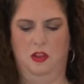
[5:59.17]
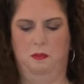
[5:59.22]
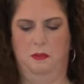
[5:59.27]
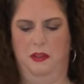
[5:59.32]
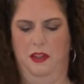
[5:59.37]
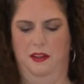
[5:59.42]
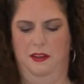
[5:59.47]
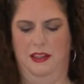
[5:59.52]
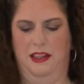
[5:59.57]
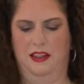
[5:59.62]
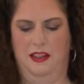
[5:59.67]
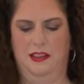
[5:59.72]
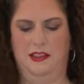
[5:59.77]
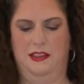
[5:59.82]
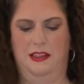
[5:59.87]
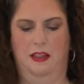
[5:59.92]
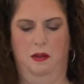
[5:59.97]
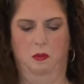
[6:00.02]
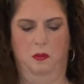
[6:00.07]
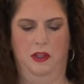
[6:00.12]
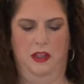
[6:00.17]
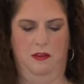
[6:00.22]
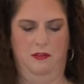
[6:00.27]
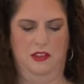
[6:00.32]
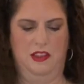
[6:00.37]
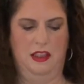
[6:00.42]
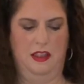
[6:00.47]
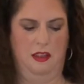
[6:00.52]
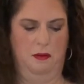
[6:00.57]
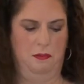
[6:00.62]
But like I said, we have a
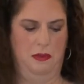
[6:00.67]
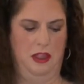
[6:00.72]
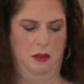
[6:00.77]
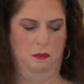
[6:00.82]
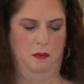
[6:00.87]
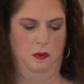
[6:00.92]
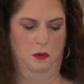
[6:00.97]
ton of people.